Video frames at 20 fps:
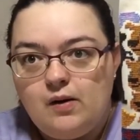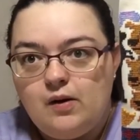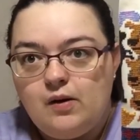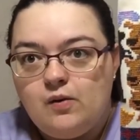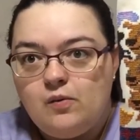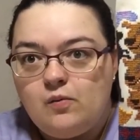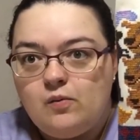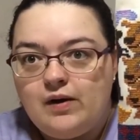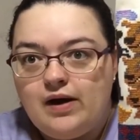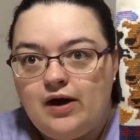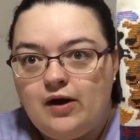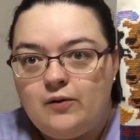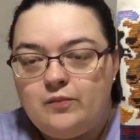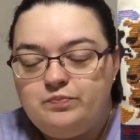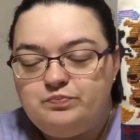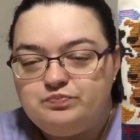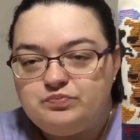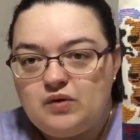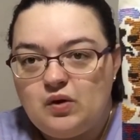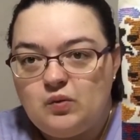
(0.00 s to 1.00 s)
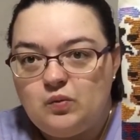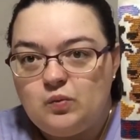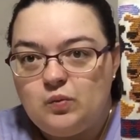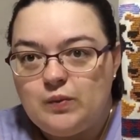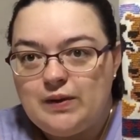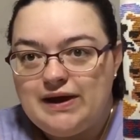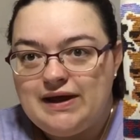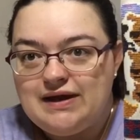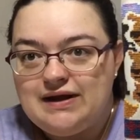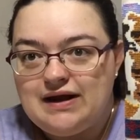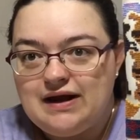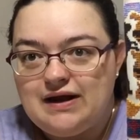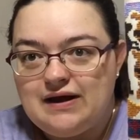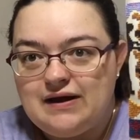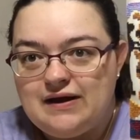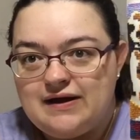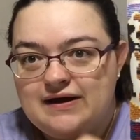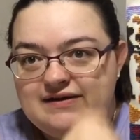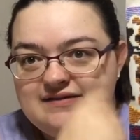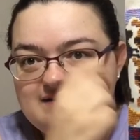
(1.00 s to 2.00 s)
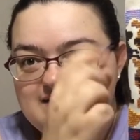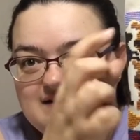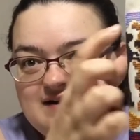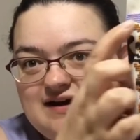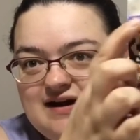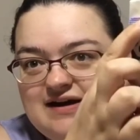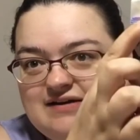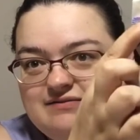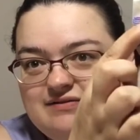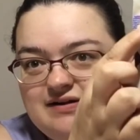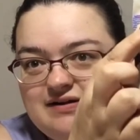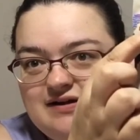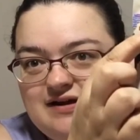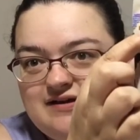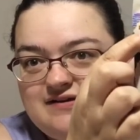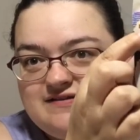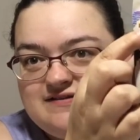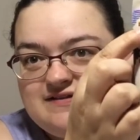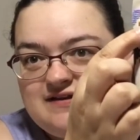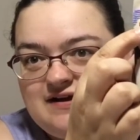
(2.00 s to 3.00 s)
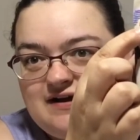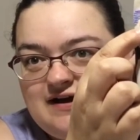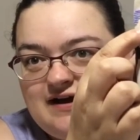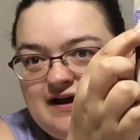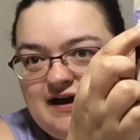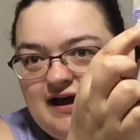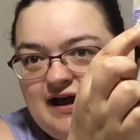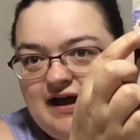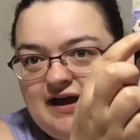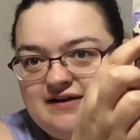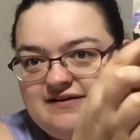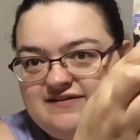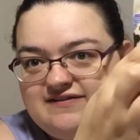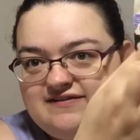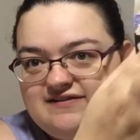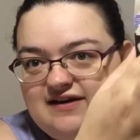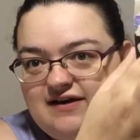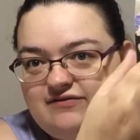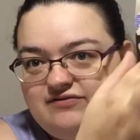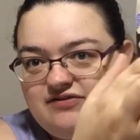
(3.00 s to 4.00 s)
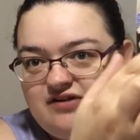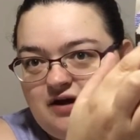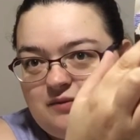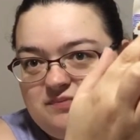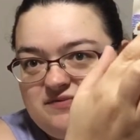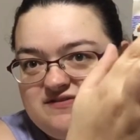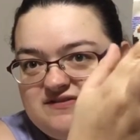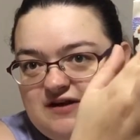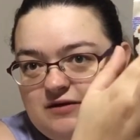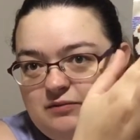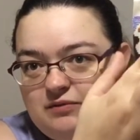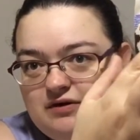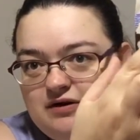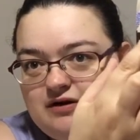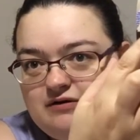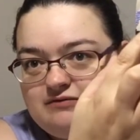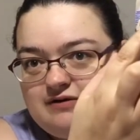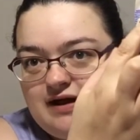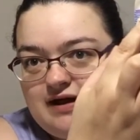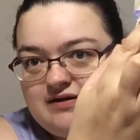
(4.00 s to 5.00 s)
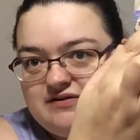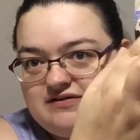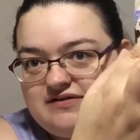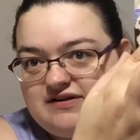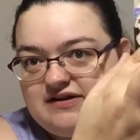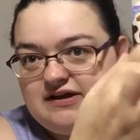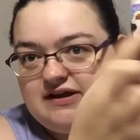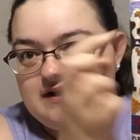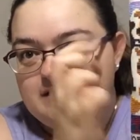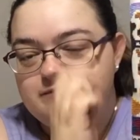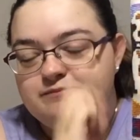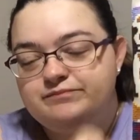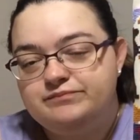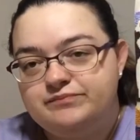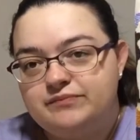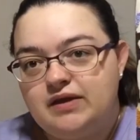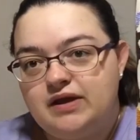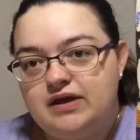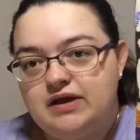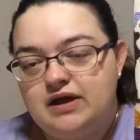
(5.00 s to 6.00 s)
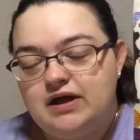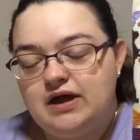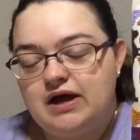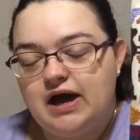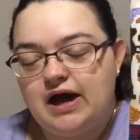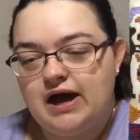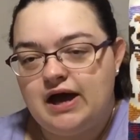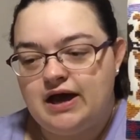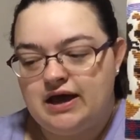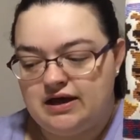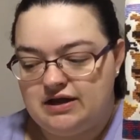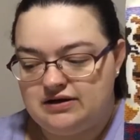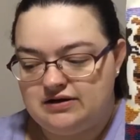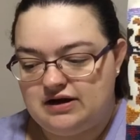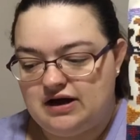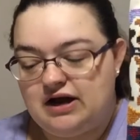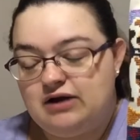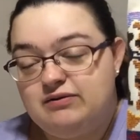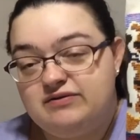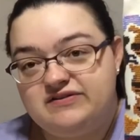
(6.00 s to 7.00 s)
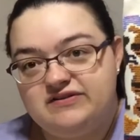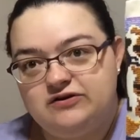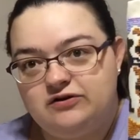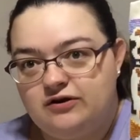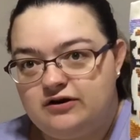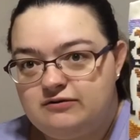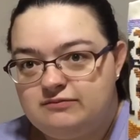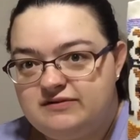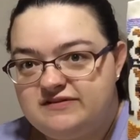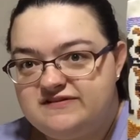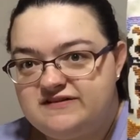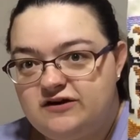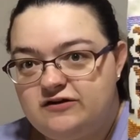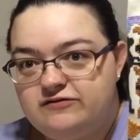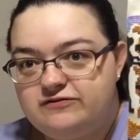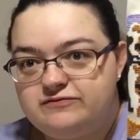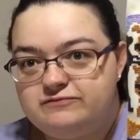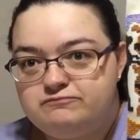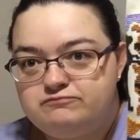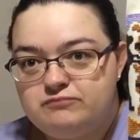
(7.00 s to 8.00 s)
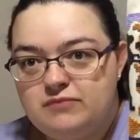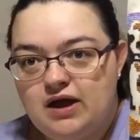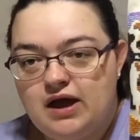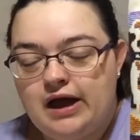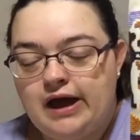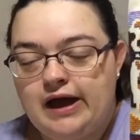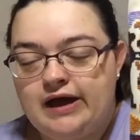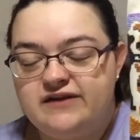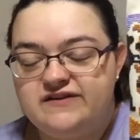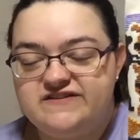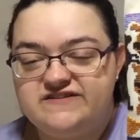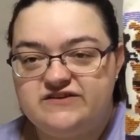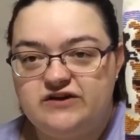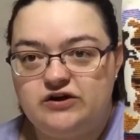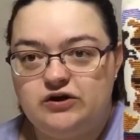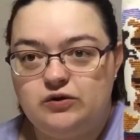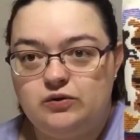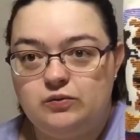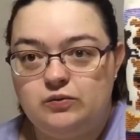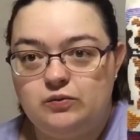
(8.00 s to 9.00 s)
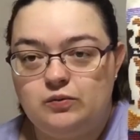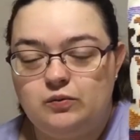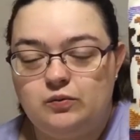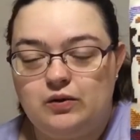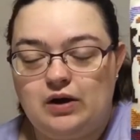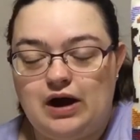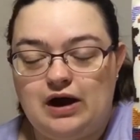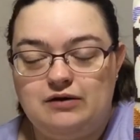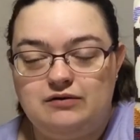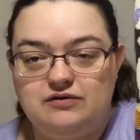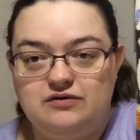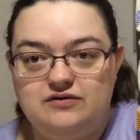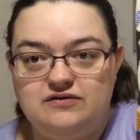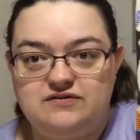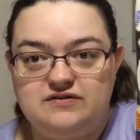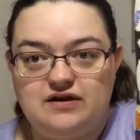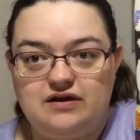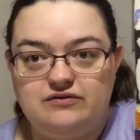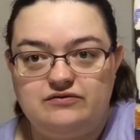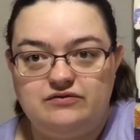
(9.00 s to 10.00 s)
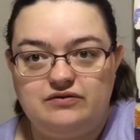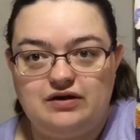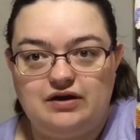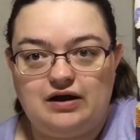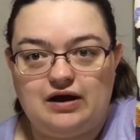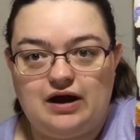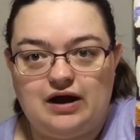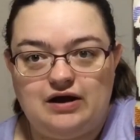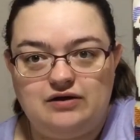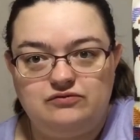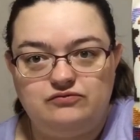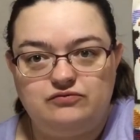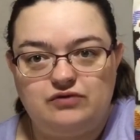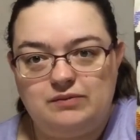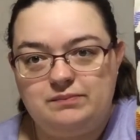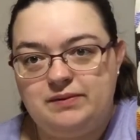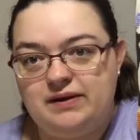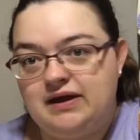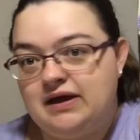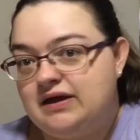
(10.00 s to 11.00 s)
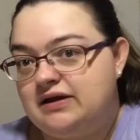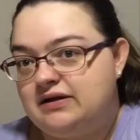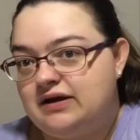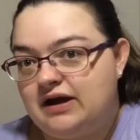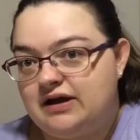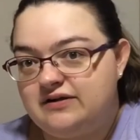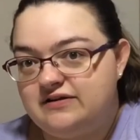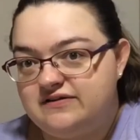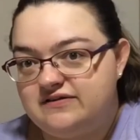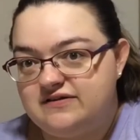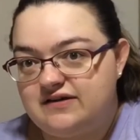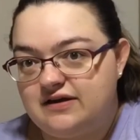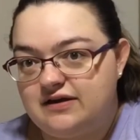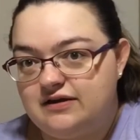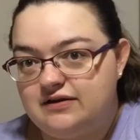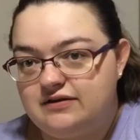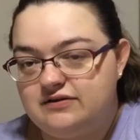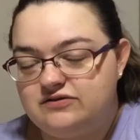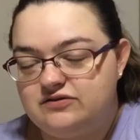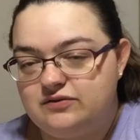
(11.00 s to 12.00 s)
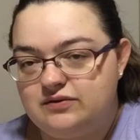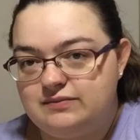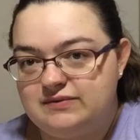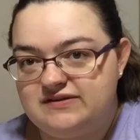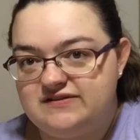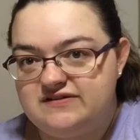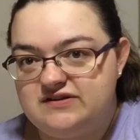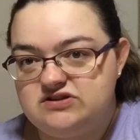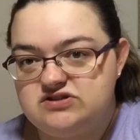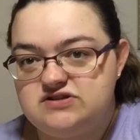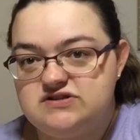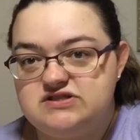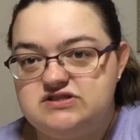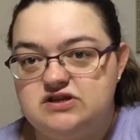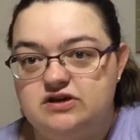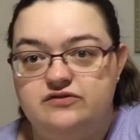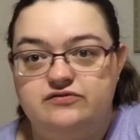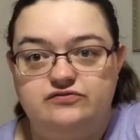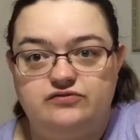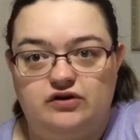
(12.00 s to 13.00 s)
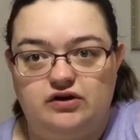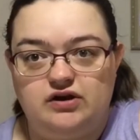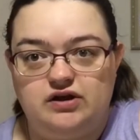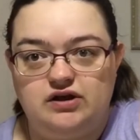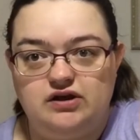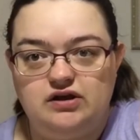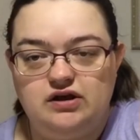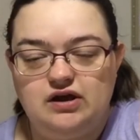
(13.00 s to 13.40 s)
Well, when I did it, I realized that I had stuffed up somewhere around here. And I was annoyed at myself. And so I was unripping and doing my stitches, so frogging.